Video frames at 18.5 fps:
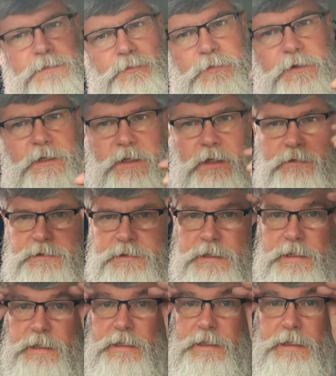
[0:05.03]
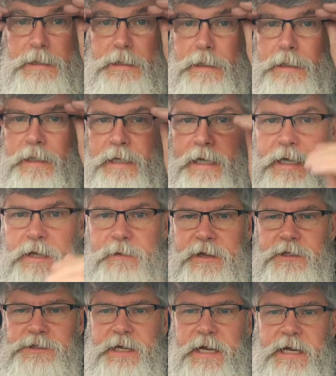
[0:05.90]
is pretty close.
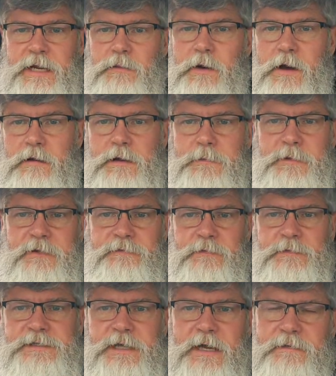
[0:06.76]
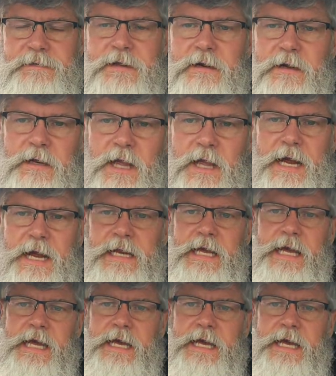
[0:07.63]
Anyway, Janet, welcome in from South Carolina.